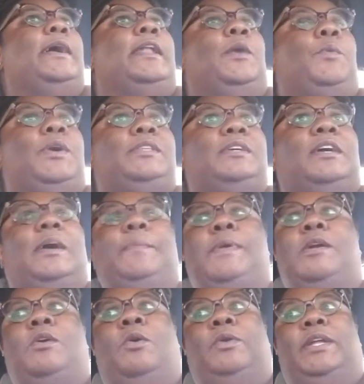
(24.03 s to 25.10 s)
And I wanted to come
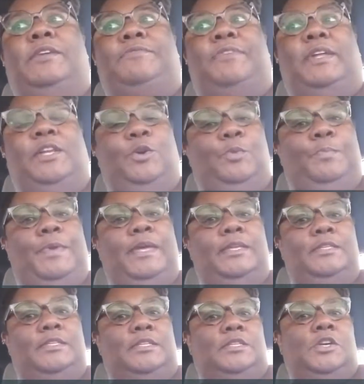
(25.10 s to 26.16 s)
on here for a little
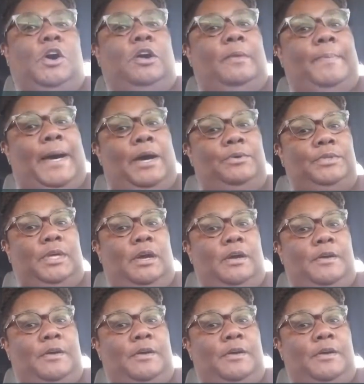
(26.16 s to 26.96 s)
bit to talk about